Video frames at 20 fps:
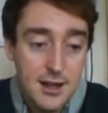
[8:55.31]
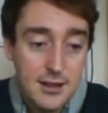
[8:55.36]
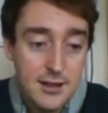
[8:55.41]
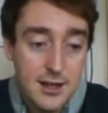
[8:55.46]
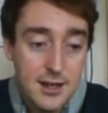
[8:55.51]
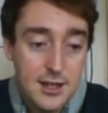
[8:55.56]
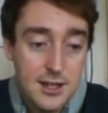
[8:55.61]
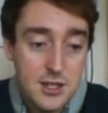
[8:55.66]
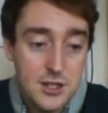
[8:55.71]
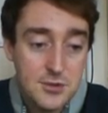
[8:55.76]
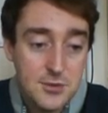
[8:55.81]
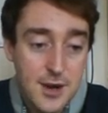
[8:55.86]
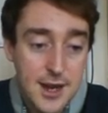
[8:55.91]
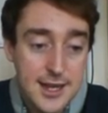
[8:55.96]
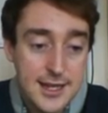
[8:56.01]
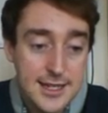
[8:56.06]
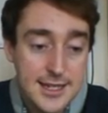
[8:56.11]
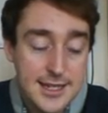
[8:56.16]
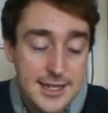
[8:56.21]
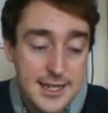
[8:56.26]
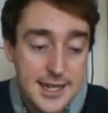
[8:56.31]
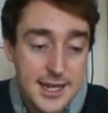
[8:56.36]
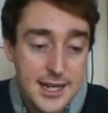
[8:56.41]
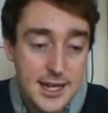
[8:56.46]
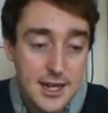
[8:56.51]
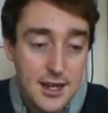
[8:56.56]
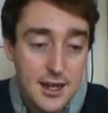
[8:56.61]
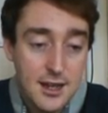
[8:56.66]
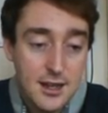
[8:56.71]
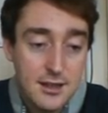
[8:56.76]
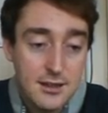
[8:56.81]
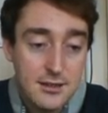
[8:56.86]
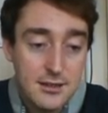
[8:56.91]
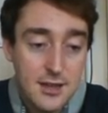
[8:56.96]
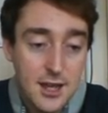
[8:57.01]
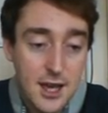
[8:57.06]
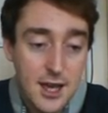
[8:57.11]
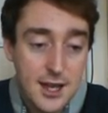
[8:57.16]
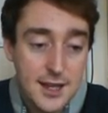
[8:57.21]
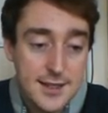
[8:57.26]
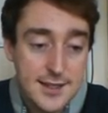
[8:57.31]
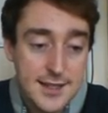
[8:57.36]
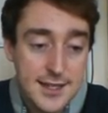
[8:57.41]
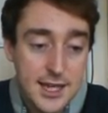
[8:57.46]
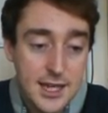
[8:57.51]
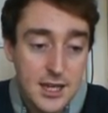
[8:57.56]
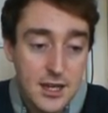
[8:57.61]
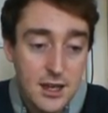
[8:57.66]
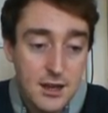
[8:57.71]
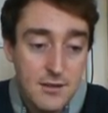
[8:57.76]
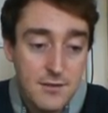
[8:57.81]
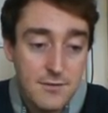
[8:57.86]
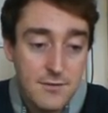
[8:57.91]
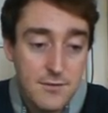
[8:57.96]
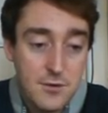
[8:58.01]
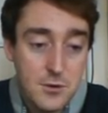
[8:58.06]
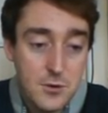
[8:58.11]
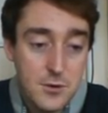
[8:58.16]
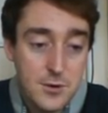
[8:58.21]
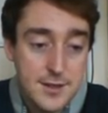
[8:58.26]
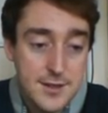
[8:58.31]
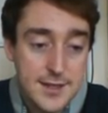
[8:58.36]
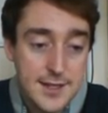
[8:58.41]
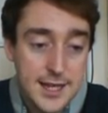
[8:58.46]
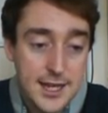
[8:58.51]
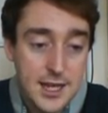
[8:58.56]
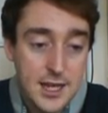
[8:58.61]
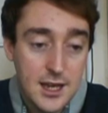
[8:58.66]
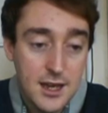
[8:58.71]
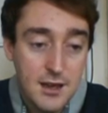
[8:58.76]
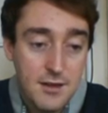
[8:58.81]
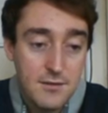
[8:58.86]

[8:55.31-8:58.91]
then 20, 30, 40,